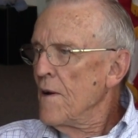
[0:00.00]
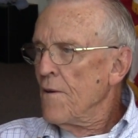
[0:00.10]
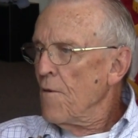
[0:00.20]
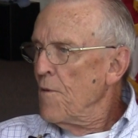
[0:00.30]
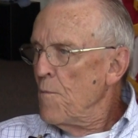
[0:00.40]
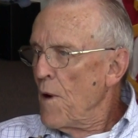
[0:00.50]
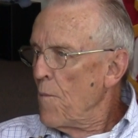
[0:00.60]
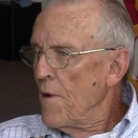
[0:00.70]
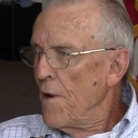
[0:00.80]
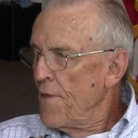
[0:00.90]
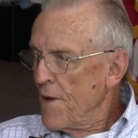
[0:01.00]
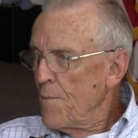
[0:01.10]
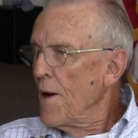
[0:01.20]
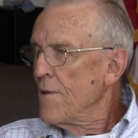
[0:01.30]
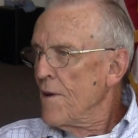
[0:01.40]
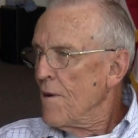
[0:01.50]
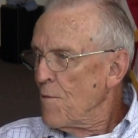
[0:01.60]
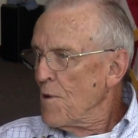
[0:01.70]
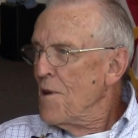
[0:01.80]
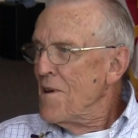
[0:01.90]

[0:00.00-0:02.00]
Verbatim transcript: I don't remember anything about that really.